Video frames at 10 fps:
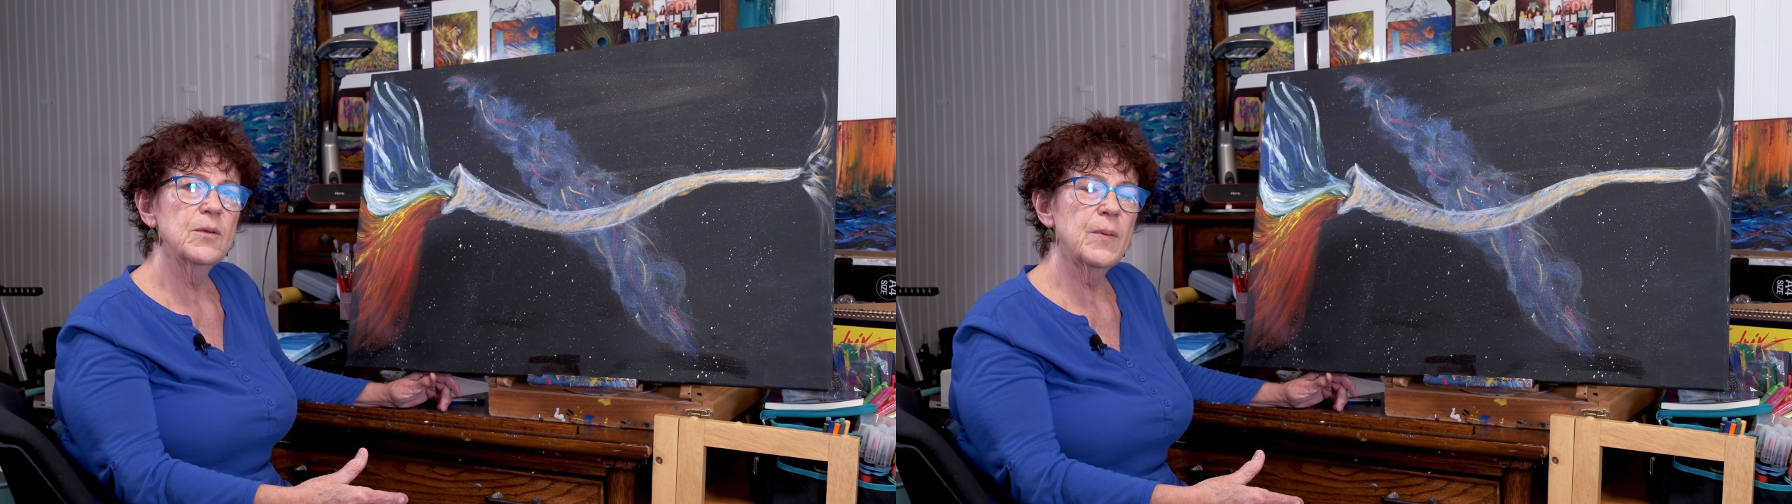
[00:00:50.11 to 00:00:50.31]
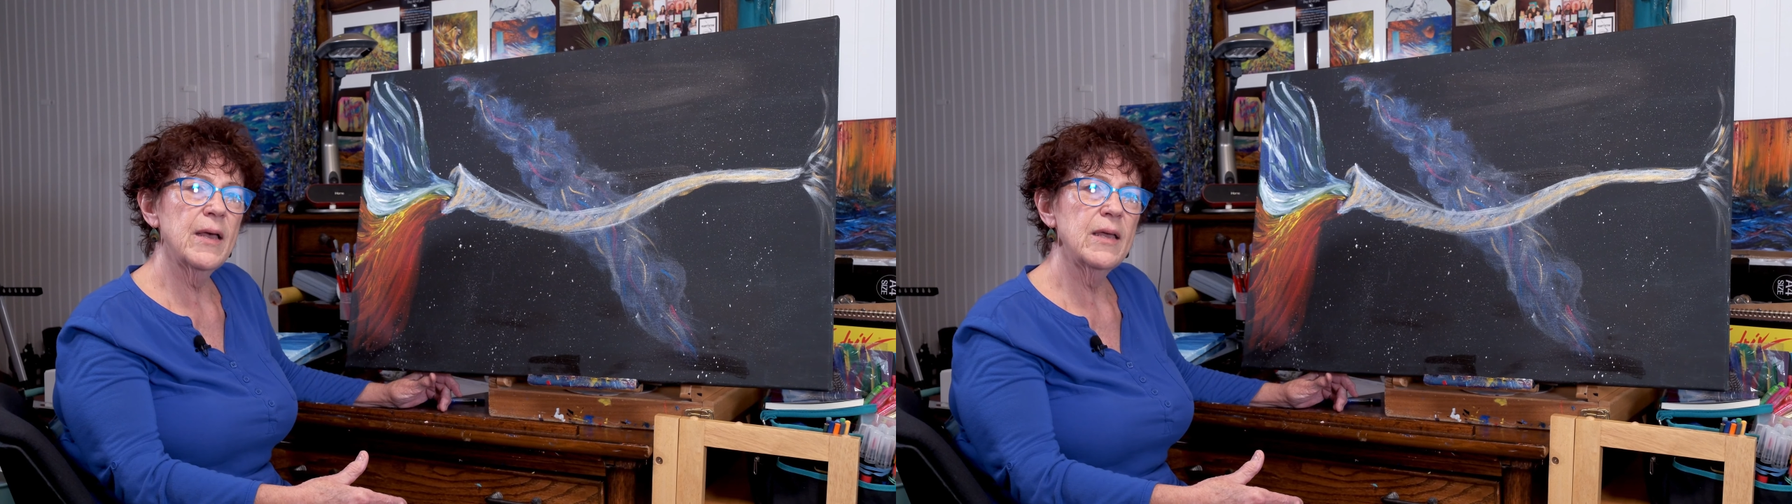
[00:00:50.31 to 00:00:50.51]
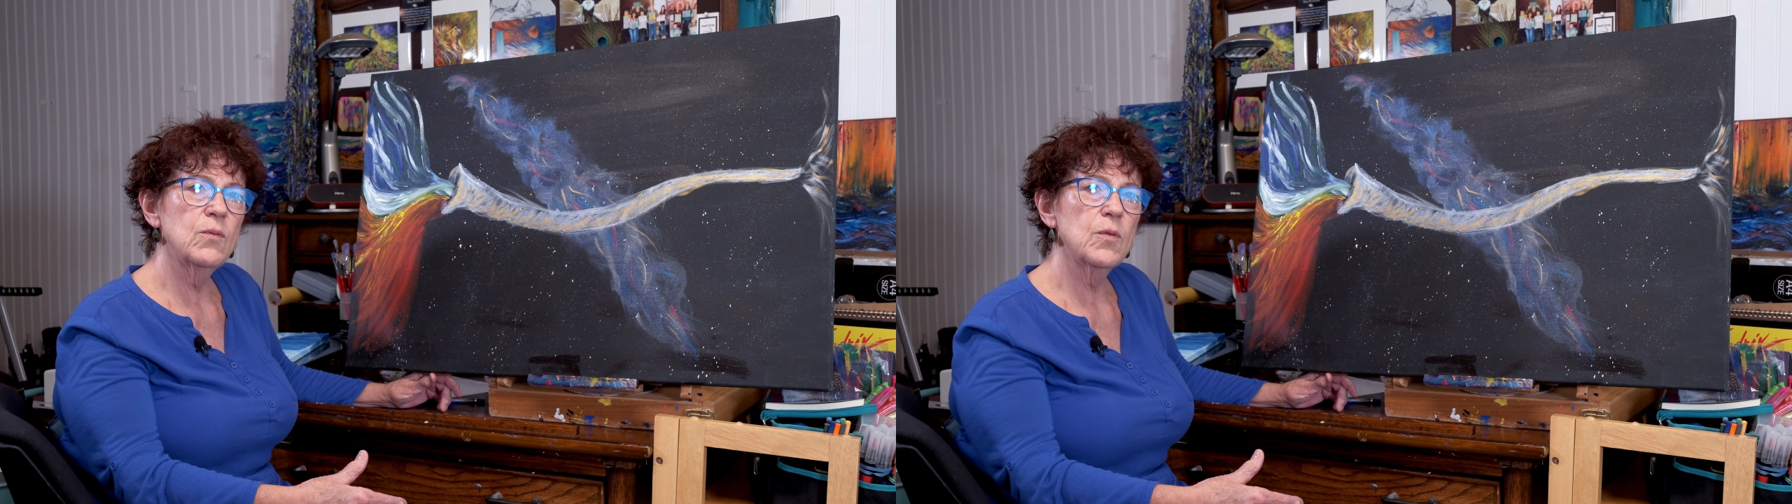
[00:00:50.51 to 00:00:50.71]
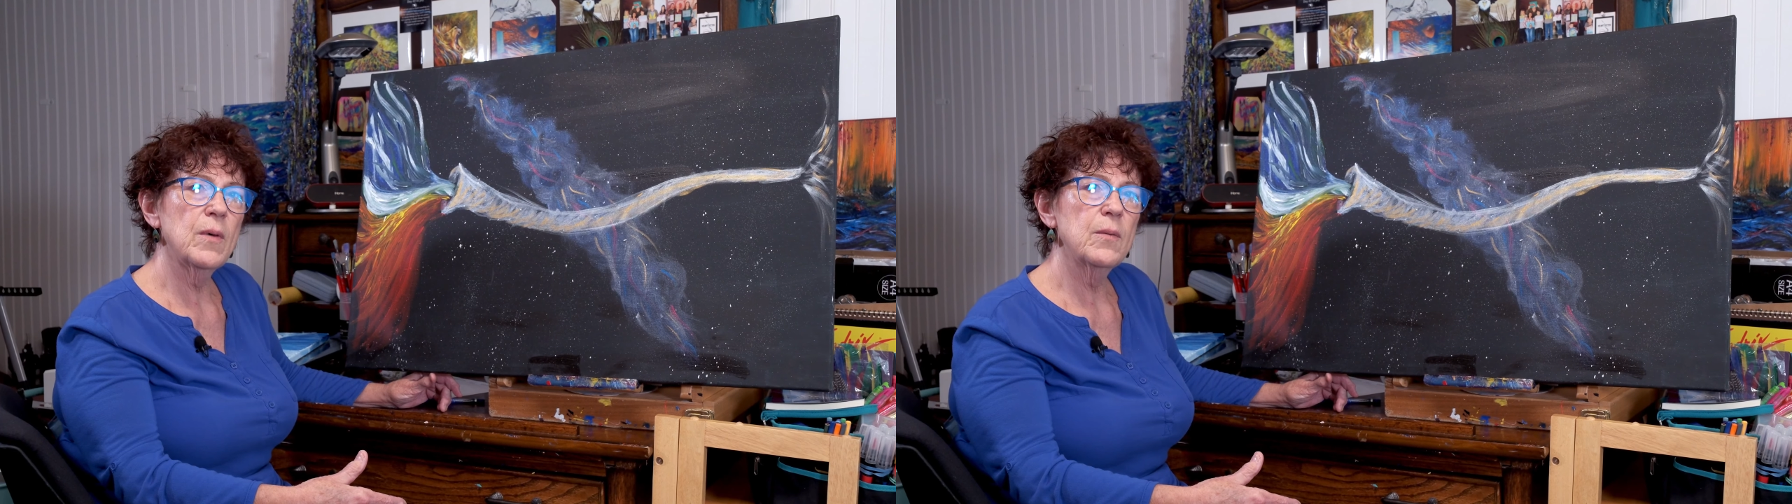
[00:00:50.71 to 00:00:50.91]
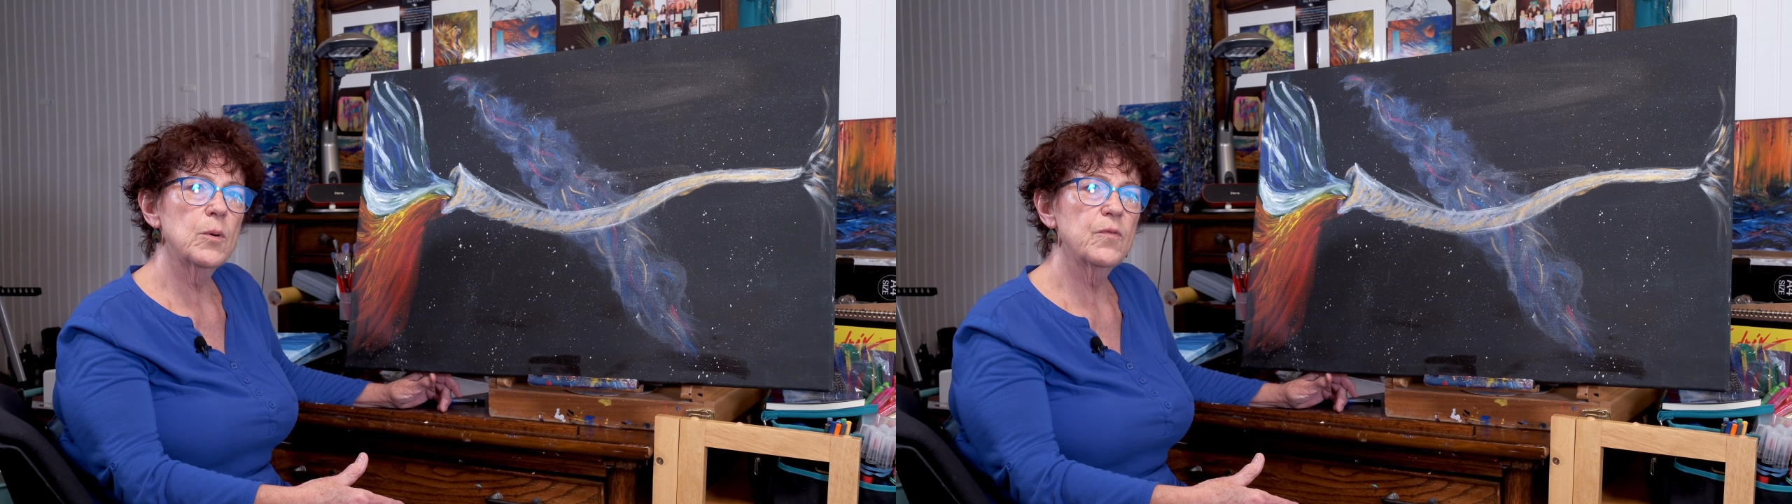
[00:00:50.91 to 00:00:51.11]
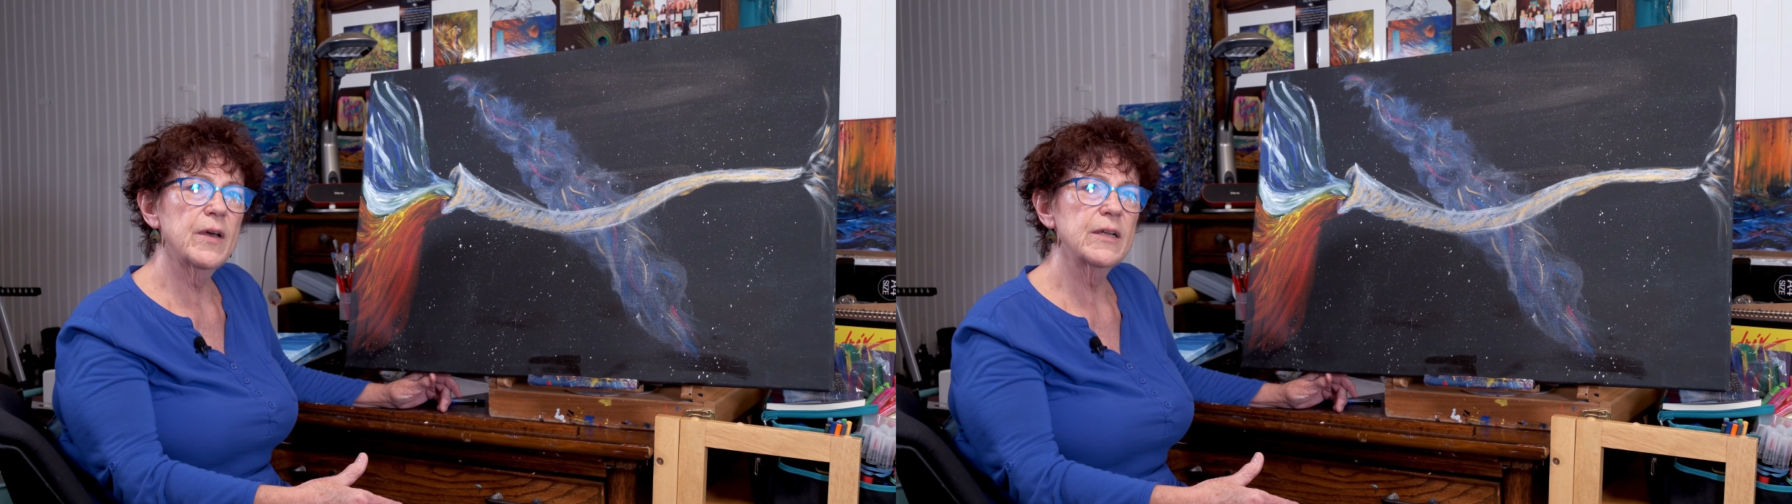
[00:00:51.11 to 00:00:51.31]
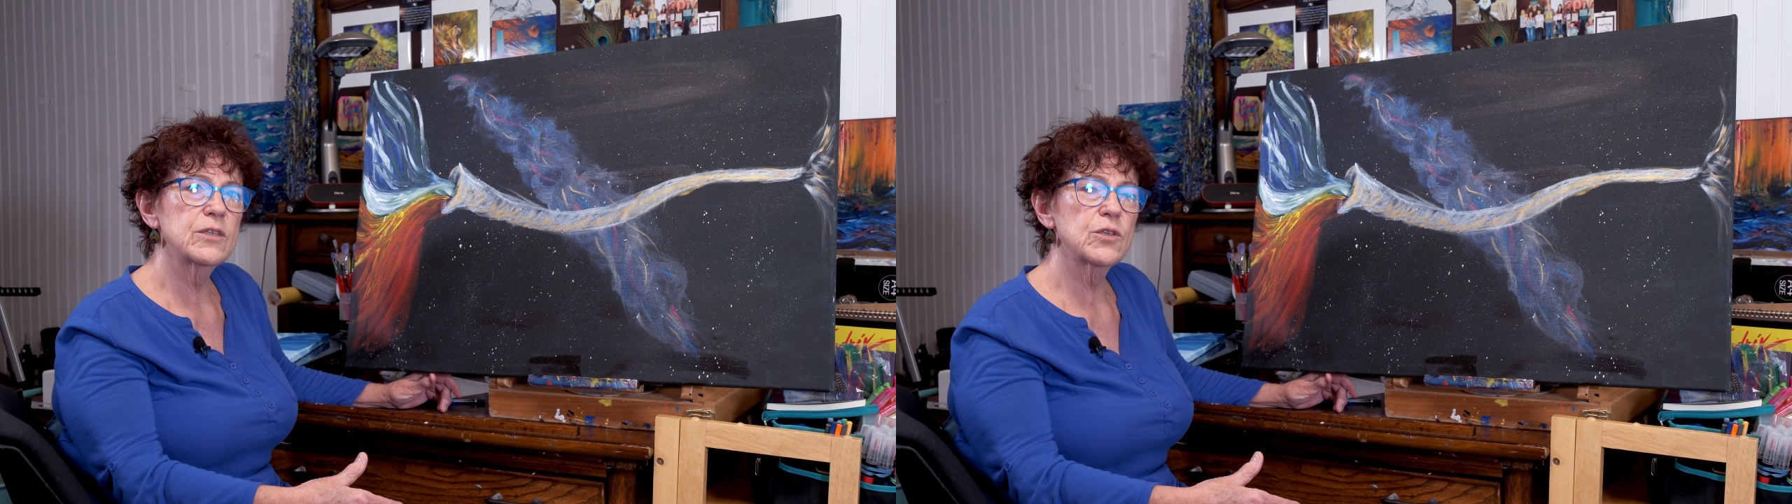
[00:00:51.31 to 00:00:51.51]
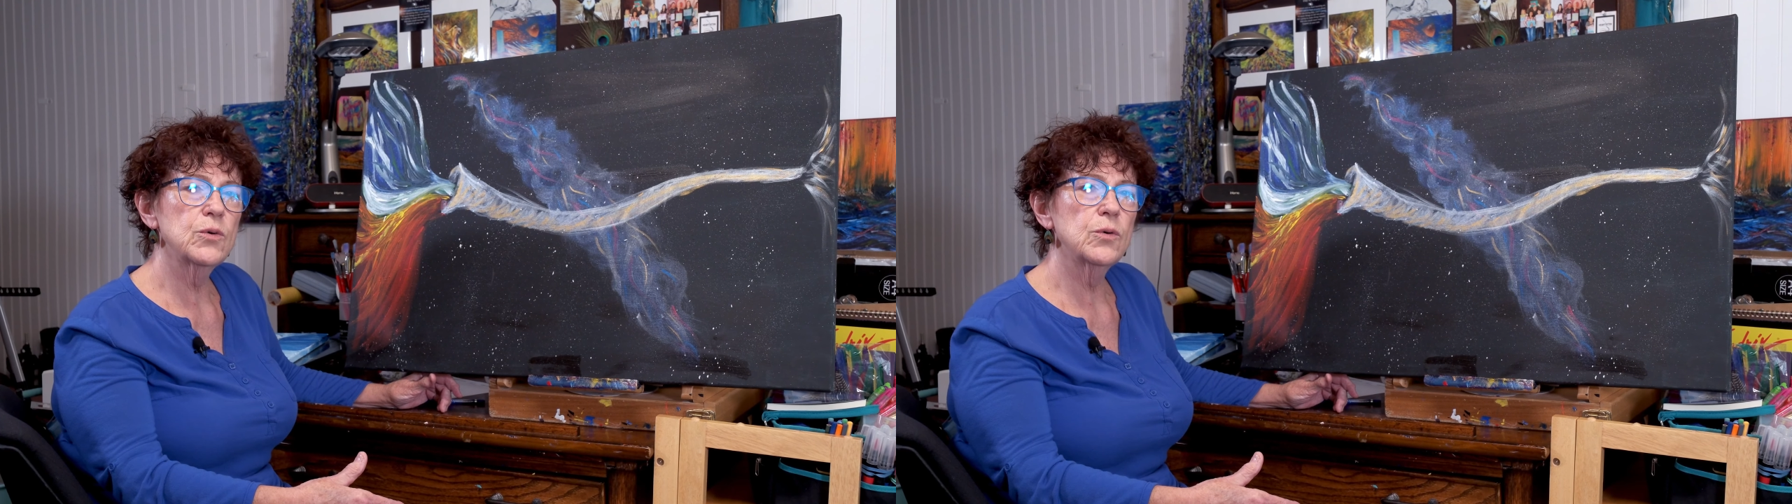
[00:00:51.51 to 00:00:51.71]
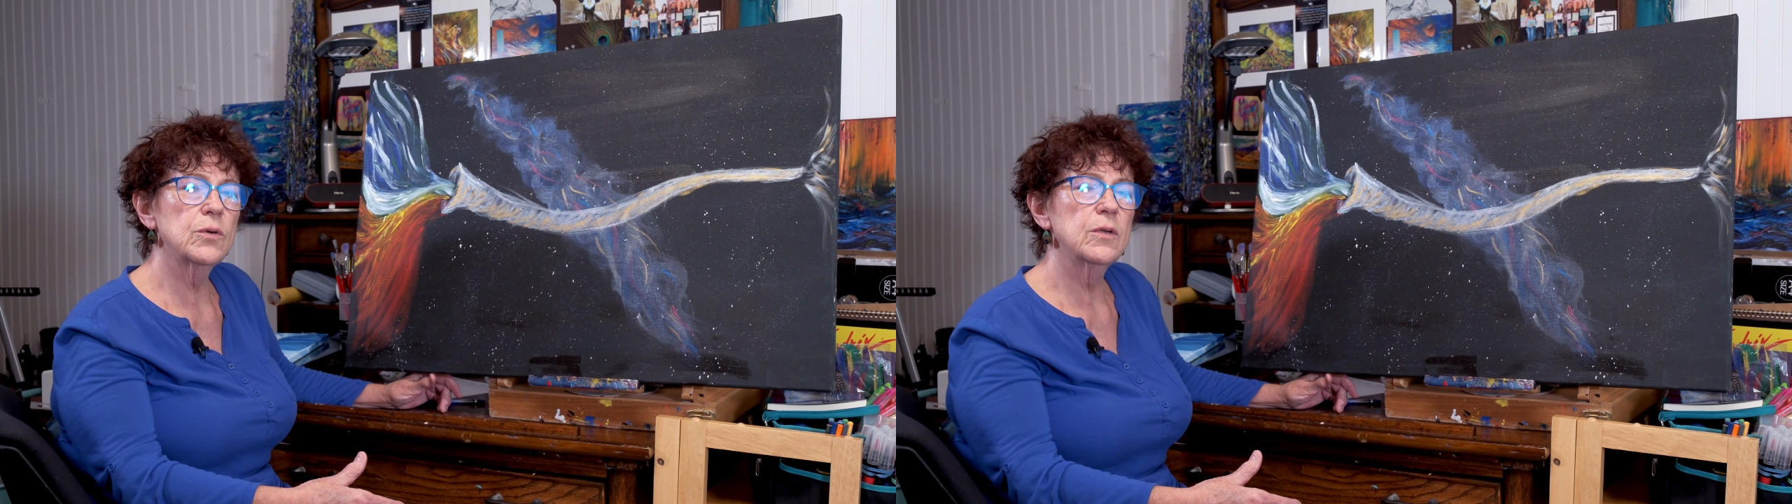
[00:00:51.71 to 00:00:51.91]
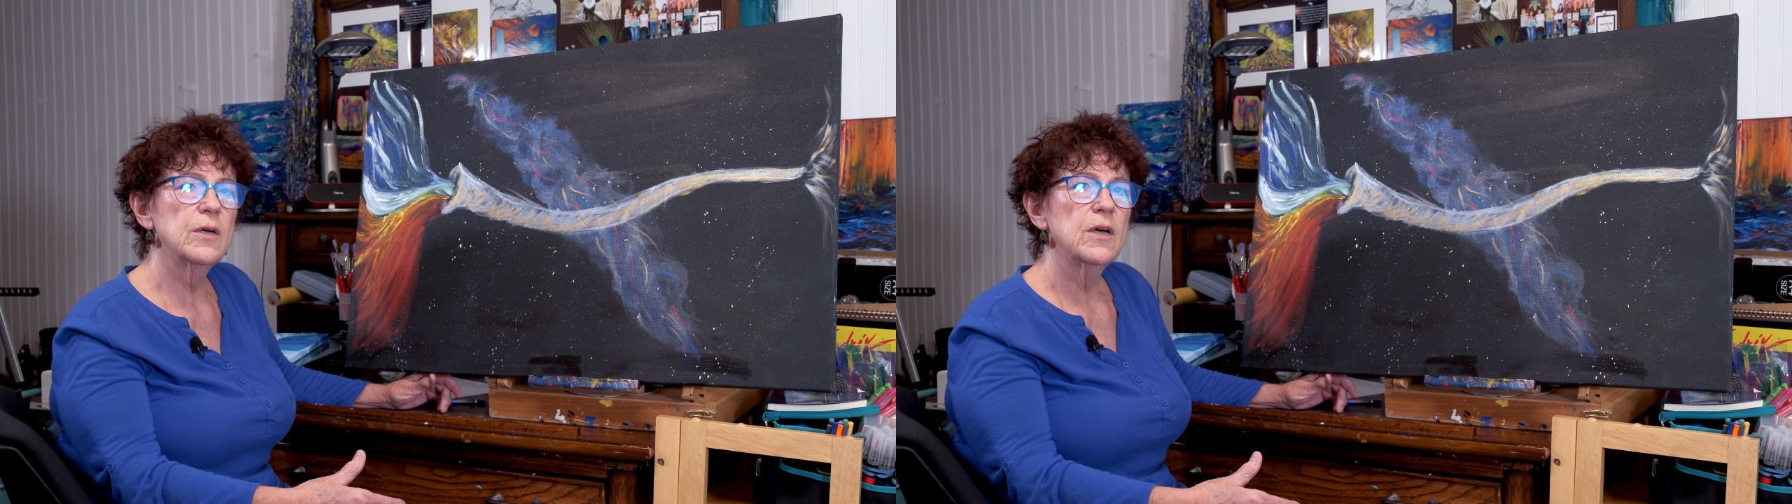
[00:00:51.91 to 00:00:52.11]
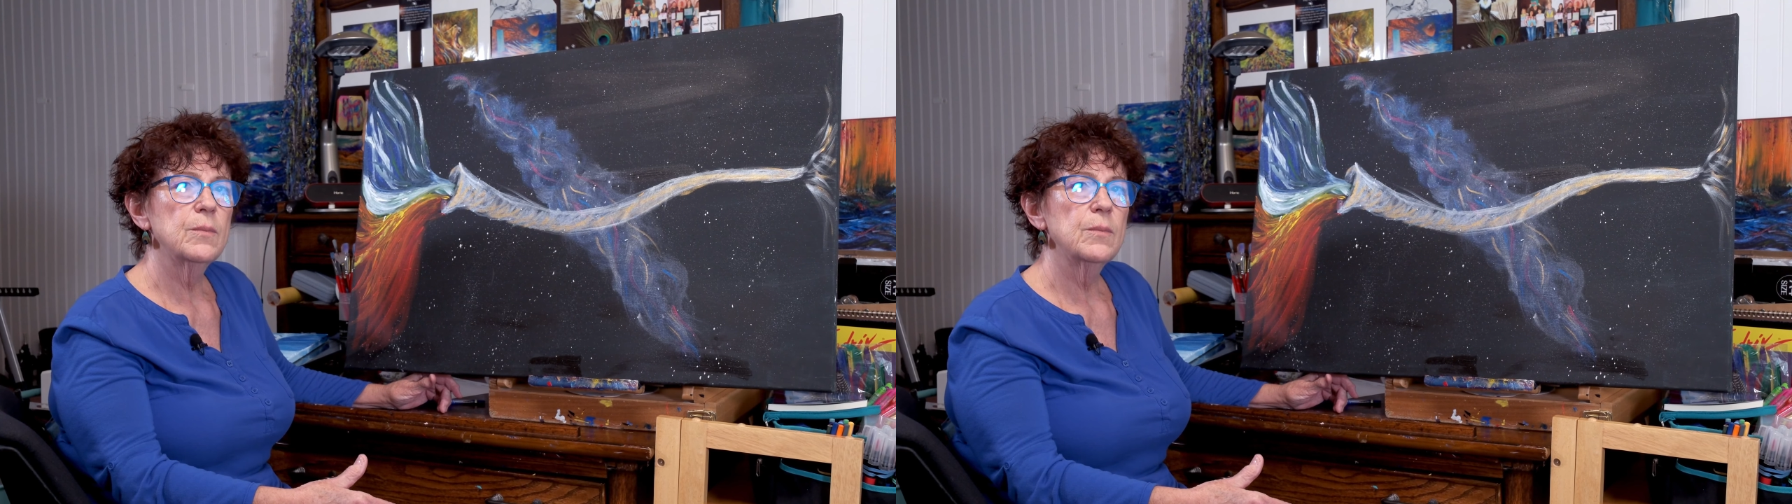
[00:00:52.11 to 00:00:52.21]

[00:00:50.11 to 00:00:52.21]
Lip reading: to paint with my prophetic school